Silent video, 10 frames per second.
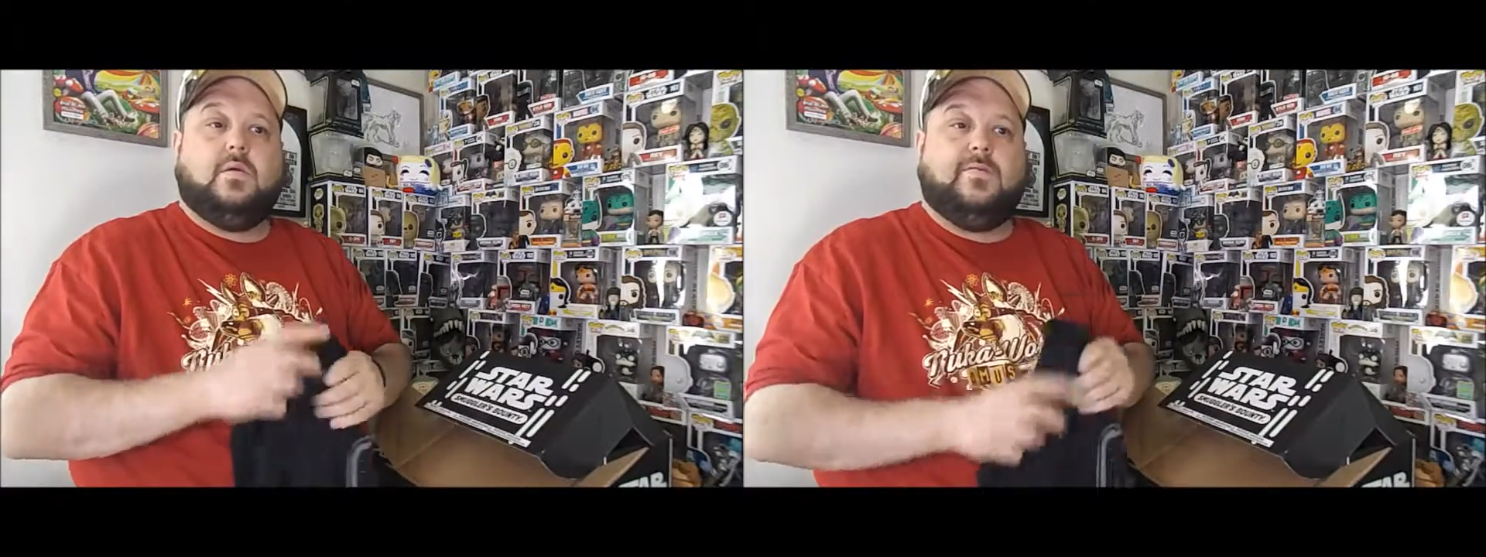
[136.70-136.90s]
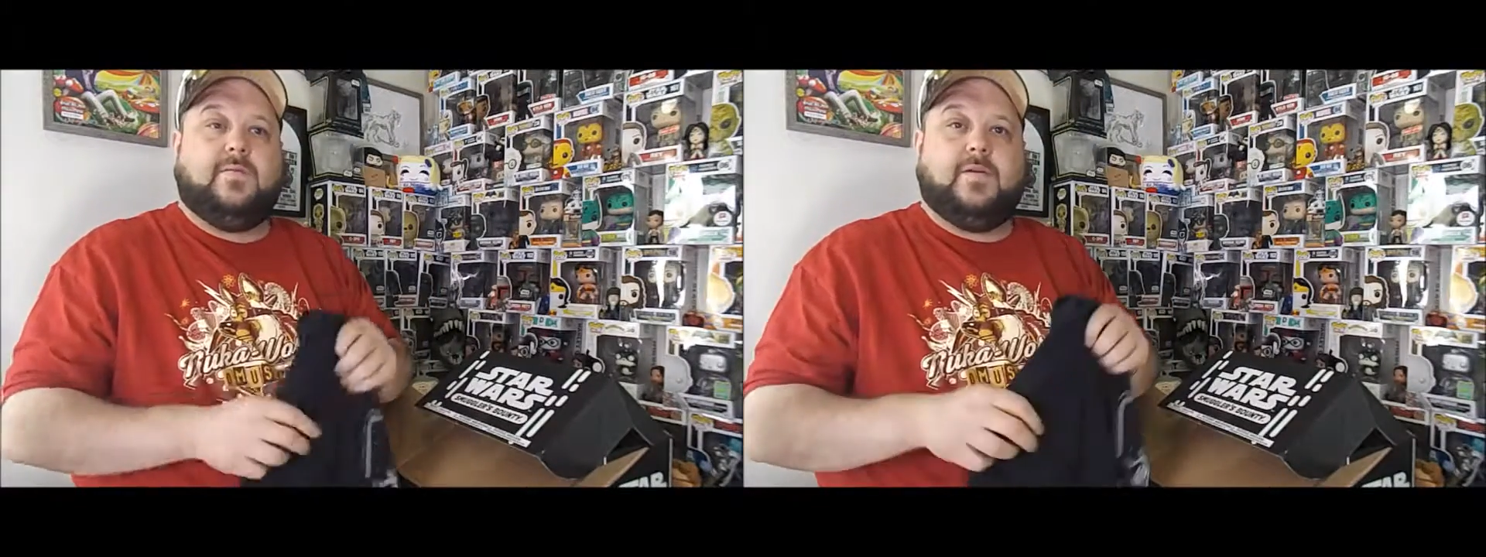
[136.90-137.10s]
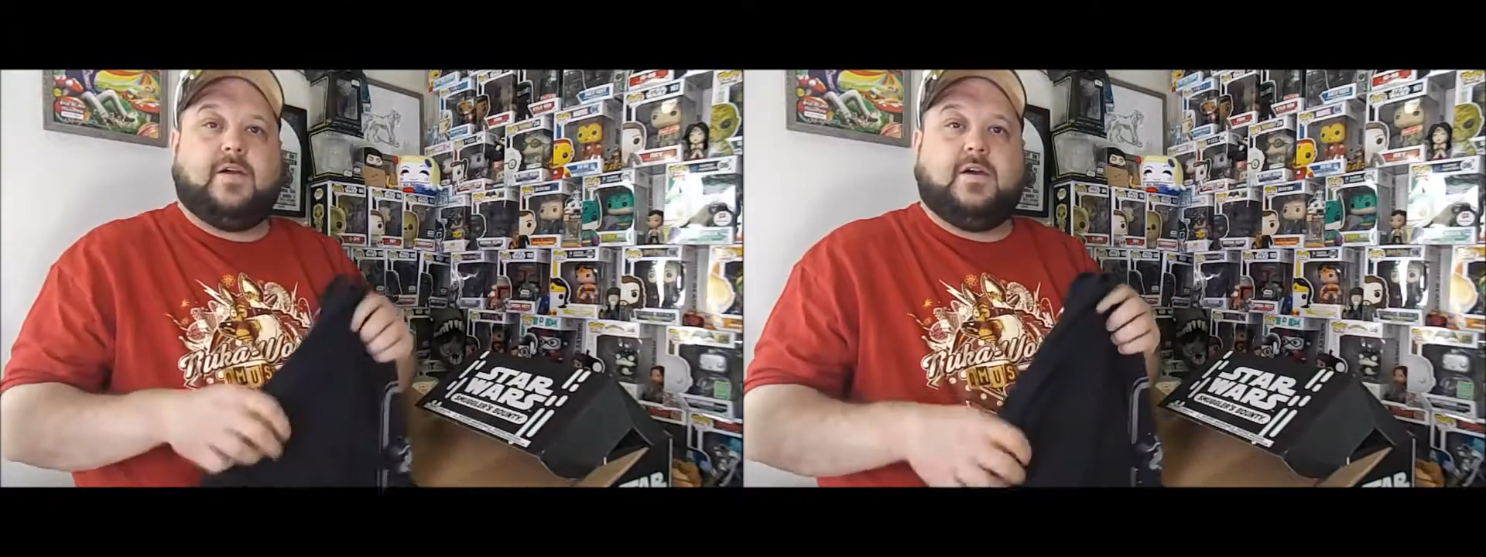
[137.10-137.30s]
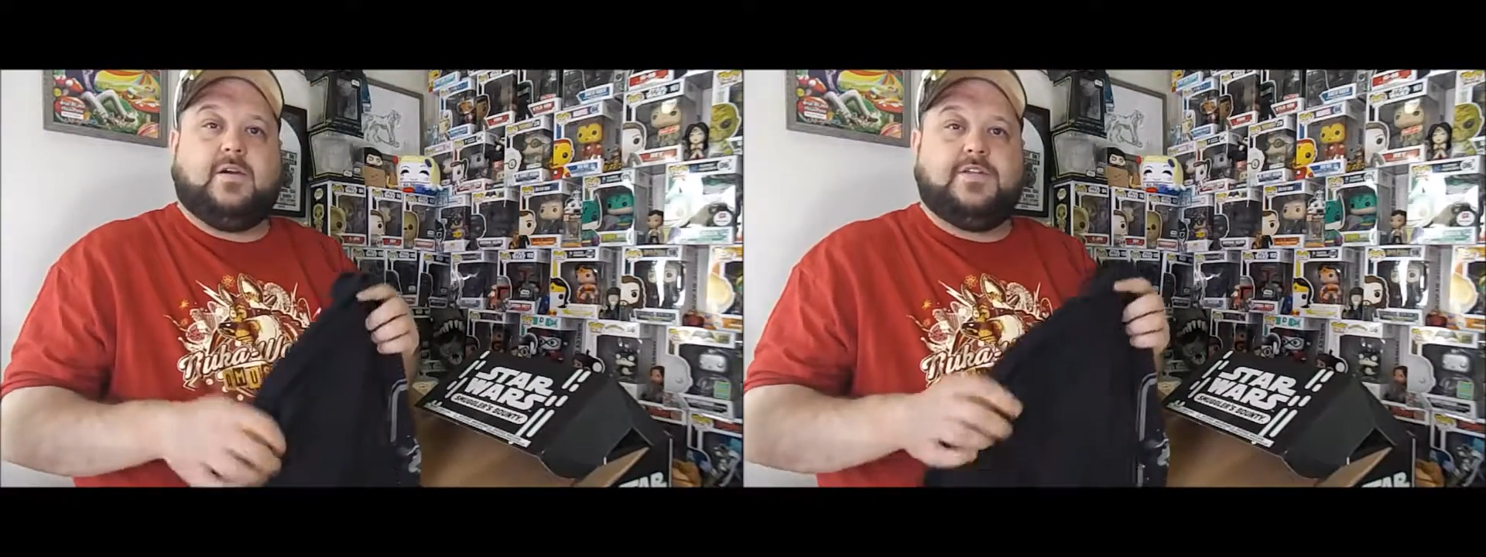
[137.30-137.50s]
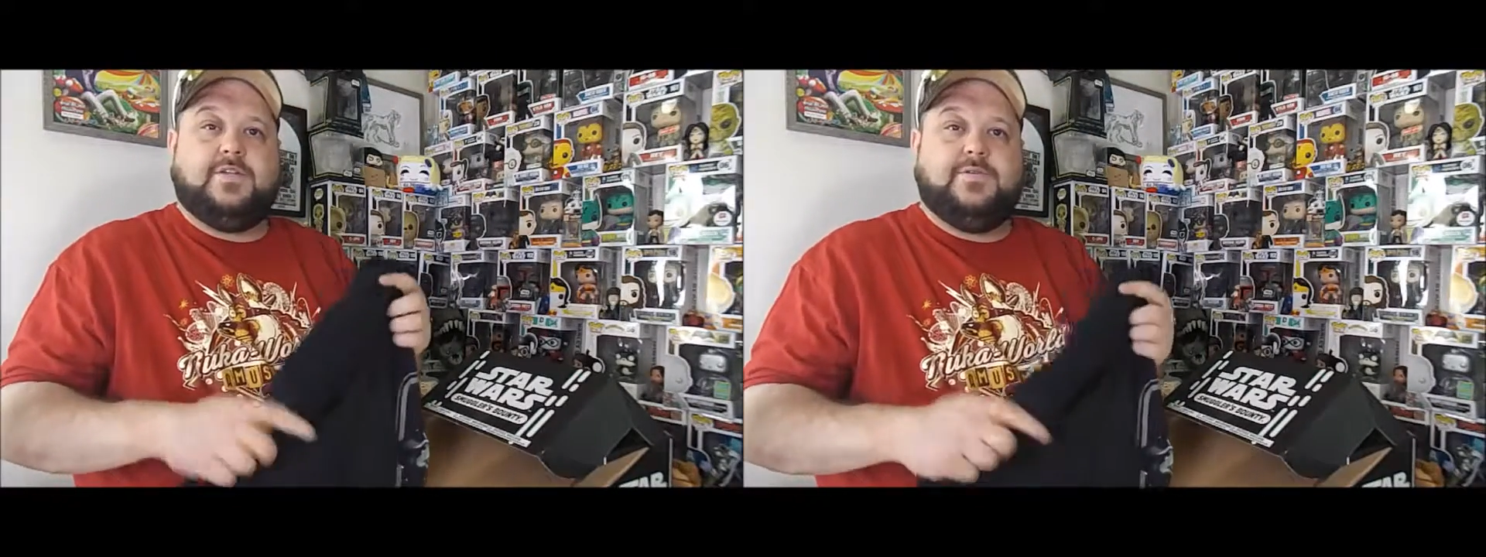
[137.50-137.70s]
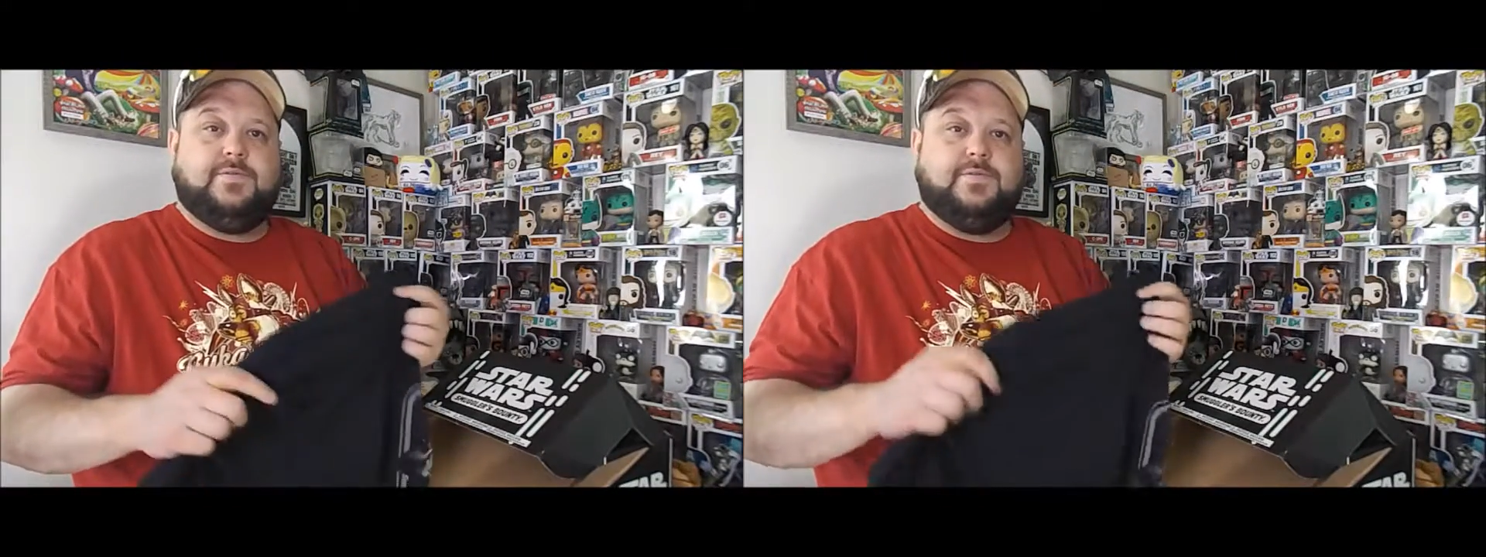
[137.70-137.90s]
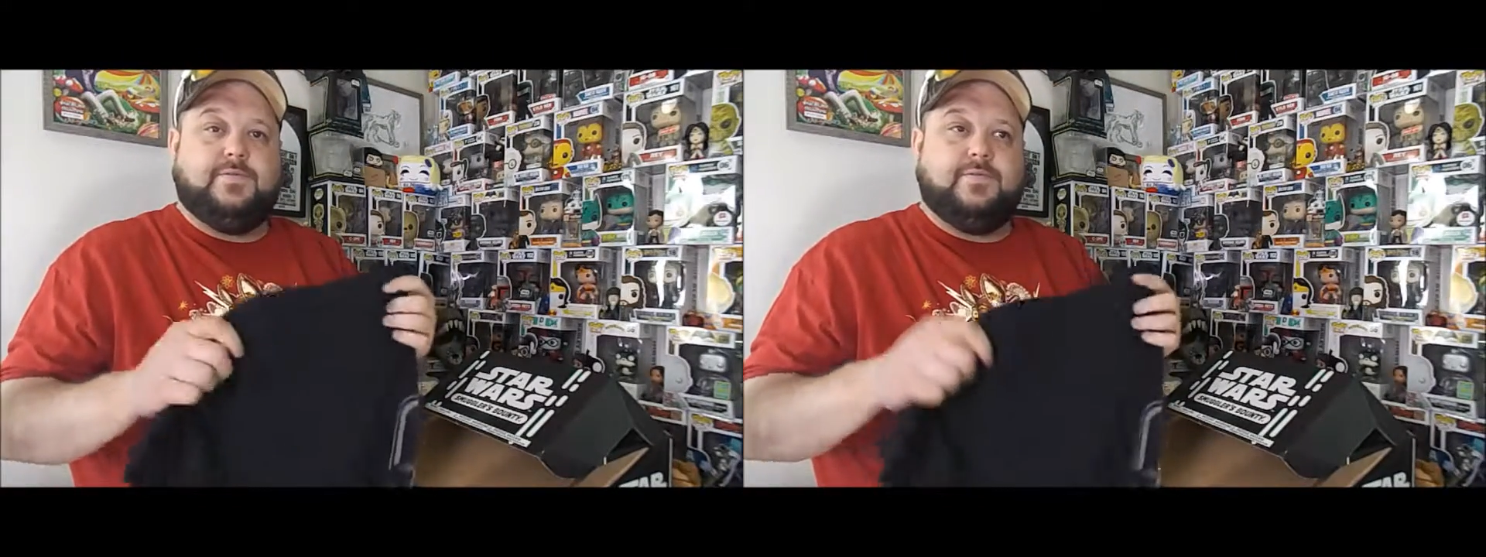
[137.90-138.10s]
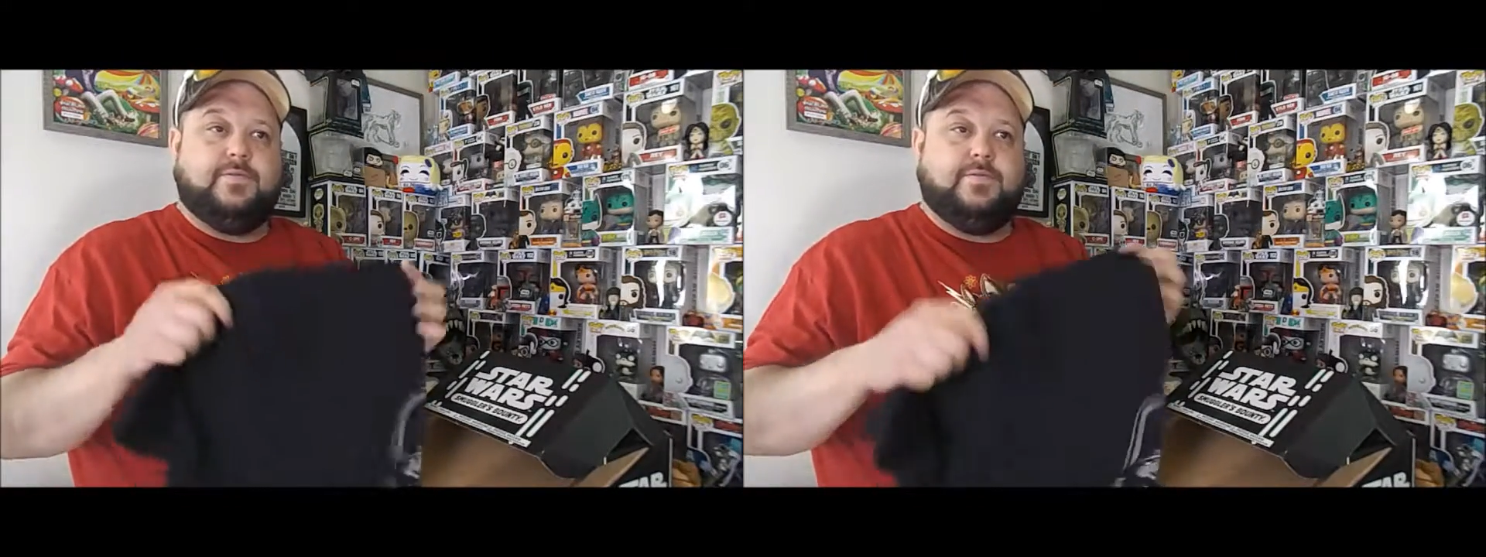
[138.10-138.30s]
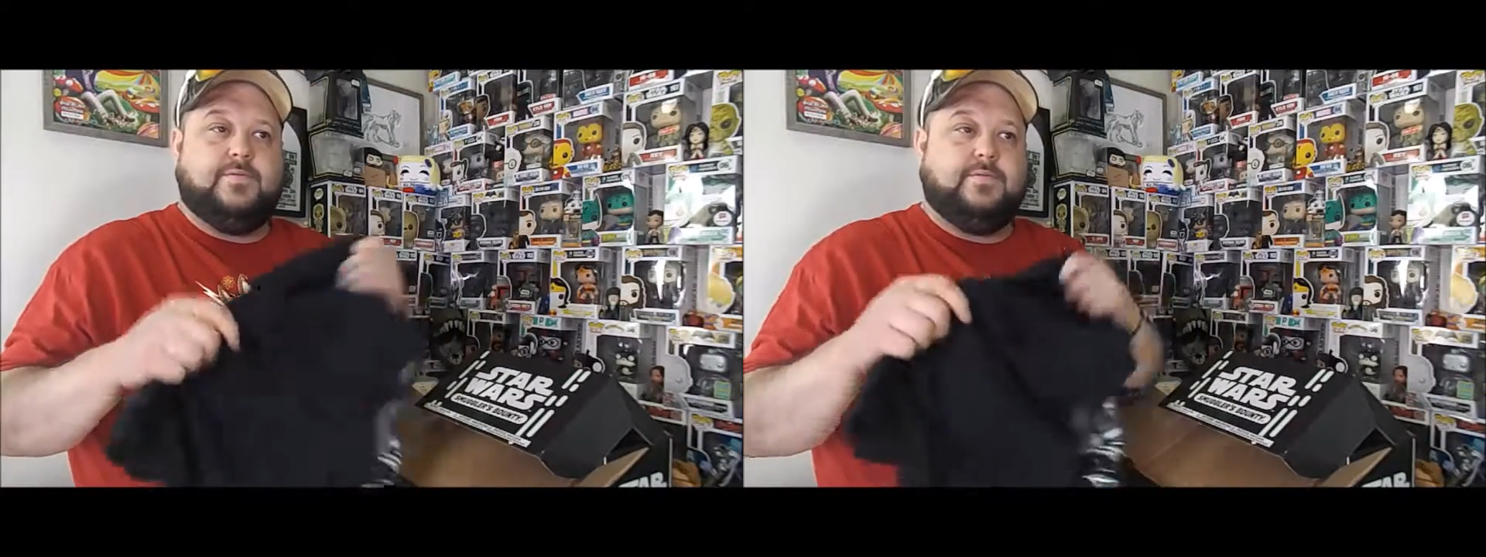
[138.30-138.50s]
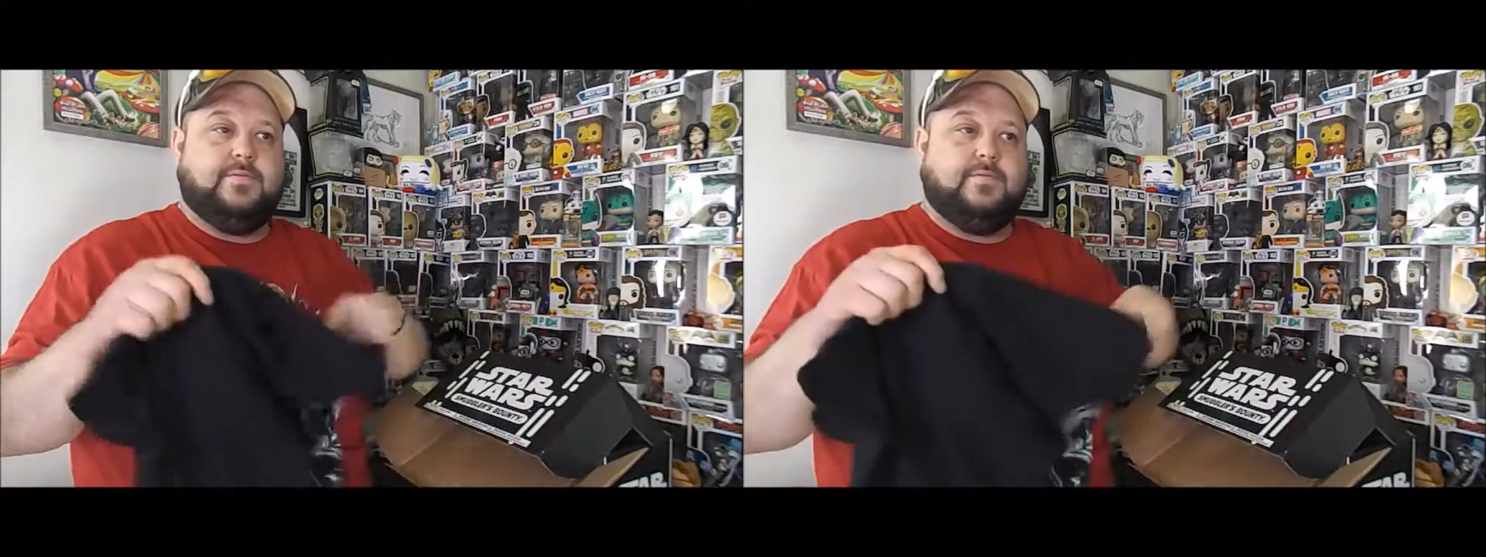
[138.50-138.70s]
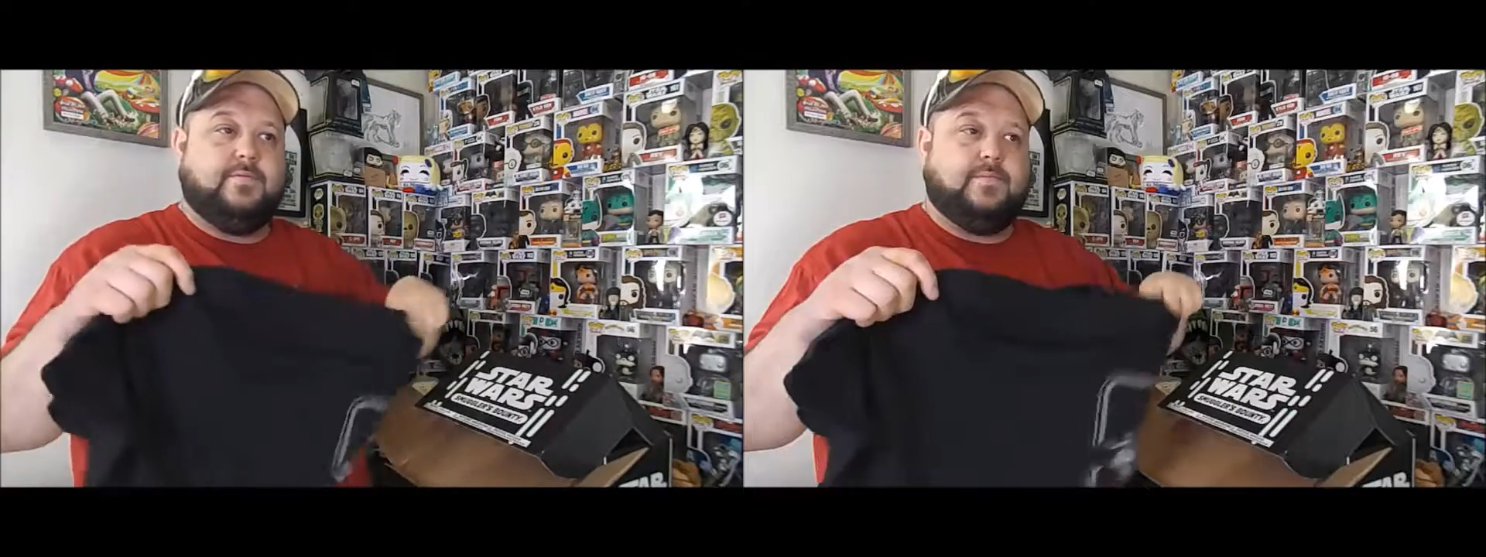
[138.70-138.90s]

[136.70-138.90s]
from the cartoon.